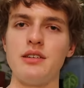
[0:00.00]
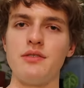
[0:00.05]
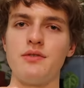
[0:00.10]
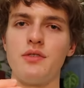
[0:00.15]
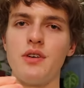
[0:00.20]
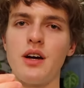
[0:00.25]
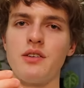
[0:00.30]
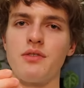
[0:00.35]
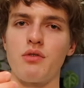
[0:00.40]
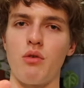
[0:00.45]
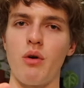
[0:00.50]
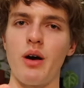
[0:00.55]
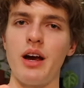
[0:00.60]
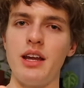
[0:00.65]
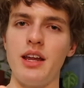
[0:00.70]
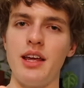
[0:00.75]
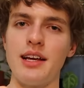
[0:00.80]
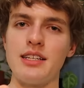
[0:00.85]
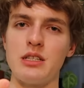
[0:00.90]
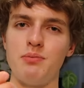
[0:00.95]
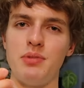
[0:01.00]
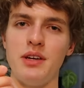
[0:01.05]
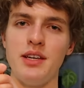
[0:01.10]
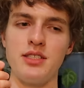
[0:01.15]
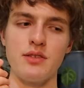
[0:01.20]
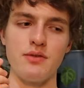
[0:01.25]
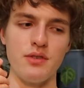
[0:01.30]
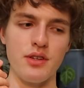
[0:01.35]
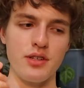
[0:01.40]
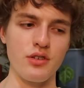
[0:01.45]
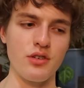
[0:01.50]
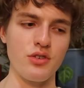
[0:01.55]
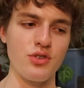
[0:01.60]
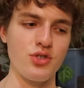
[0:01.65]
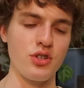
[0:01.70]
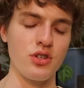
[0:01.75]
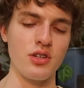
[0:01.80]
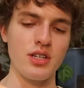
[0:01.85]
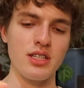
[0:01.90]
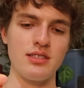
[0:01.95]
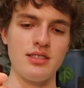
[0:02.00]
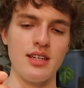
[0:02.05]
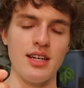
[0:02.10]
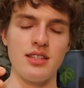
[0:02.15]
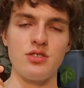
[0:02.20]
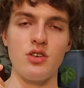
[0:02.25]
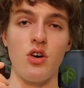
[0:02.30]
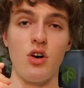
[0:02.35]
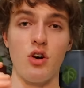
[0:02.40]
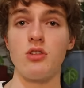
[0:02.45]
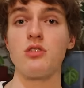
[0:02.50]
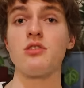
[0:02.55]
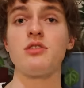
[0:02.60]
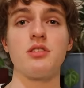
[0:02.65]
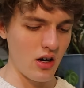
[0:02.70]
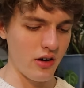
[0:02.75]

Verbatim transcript: of, of writing, as a piece of literature, it's it's art.